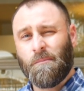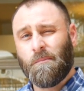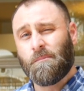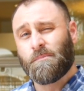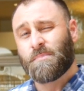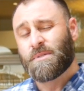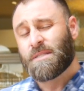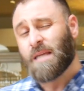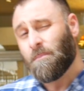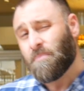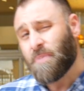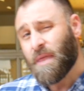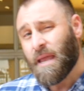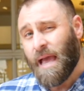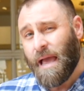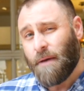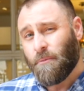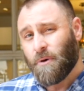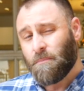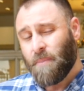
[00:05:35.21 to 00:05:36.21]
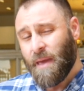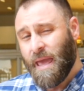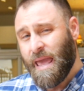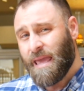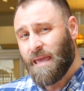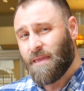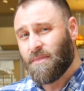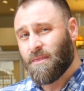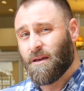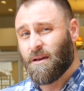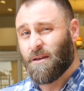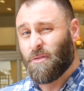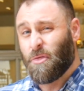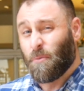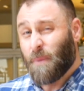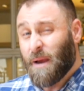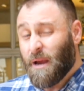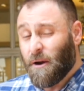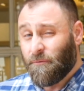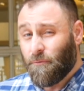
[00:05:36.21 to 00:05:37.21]
something I would pay in the
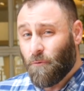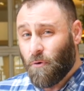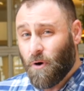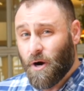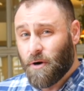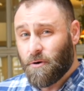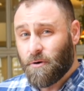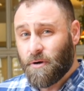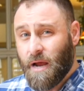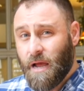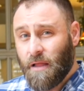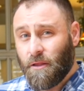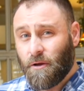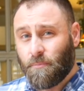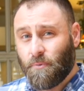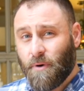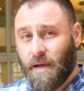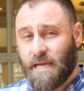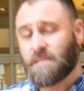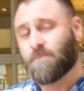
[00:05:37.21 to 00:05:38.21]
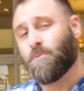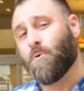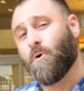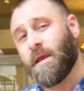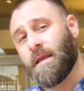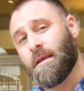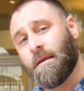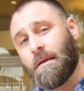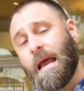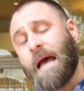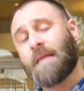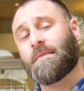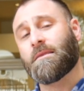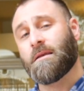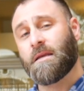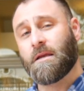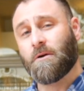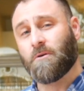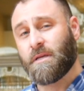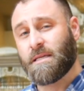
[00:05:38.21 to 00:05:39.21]
$300 or $400 price point, not the
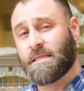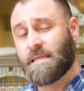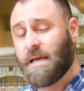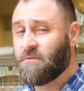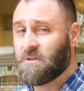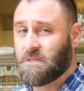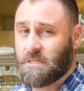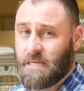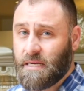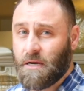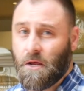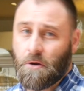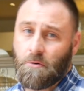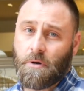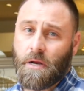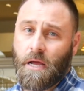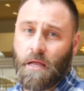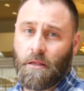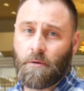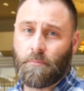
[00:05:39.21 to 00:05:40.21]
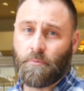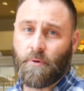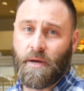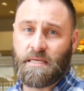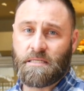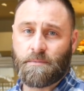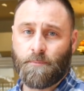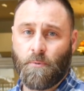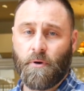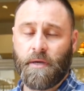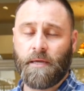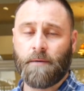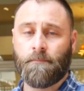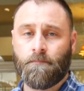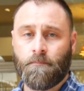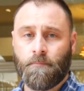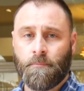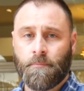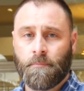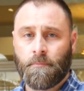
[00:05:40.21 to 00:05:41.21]
nearly $1,700 price point.
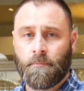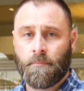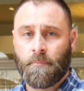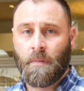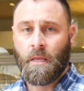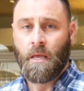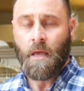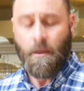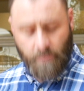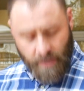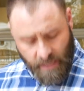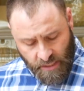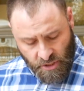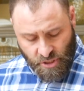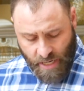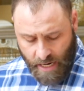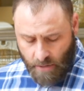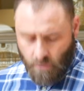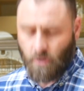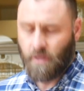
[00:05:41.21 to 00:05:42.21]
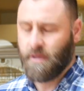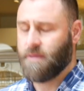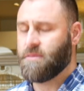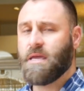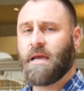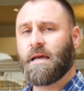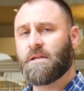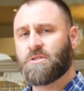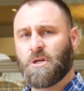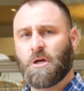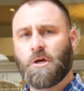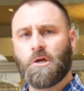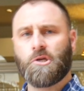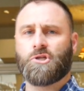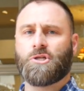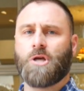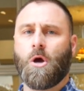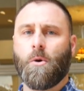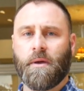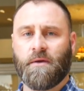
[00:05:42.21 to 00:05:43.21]
But in general, I think it's a good
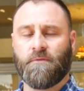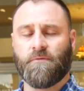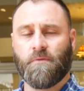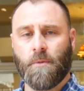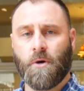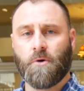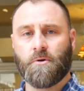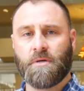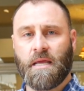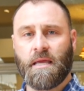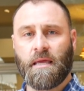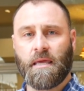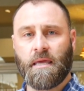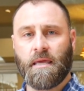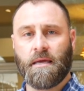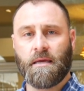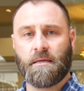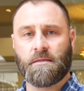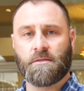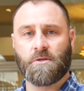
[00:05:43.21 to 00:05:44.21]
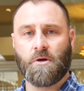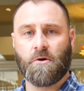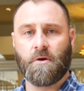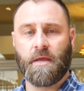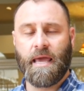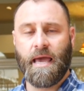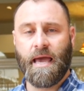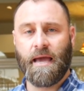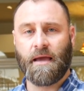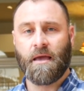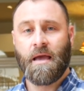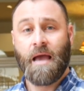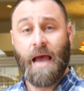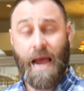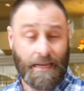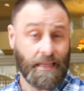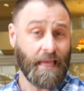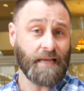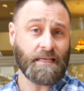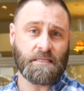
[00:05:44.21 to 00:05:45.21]
showing from HODINKEE and ZODIAC.
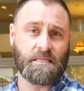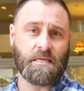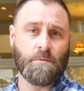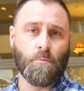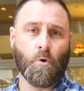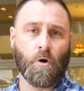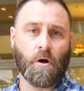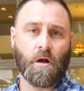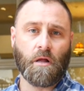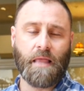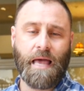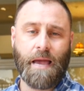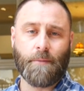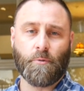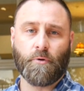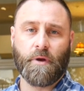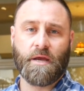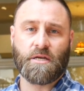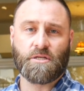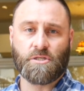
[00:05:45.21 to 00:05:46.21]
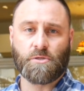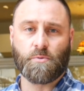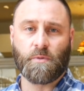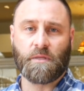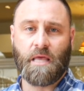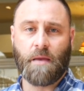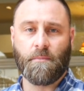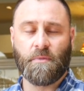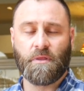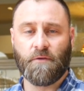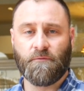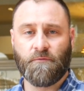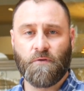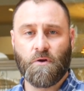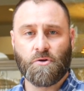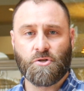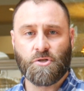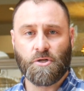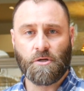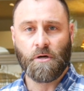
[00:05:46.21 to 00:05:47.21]
I'd like to see more collaborations with them in the
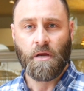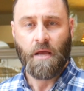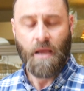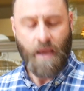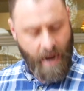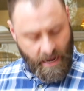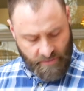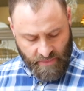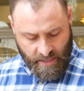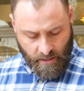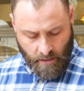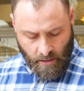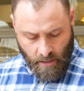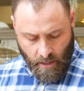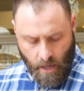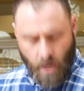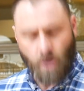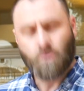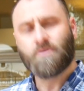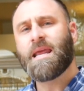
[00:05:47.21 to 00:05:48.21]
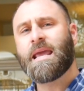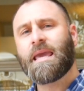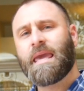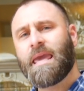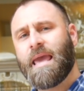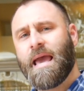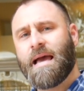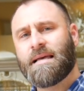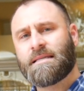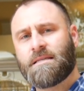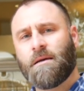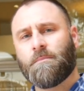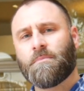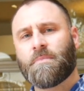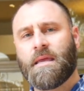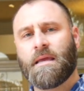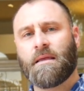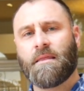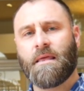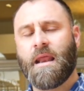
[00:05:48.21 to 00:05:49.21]
future. I think HODINKEE has
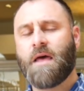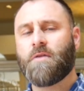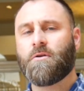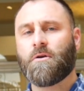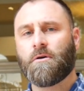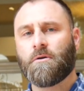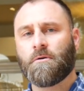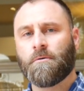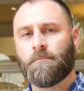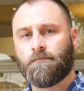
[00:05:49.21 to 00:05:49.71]
something that other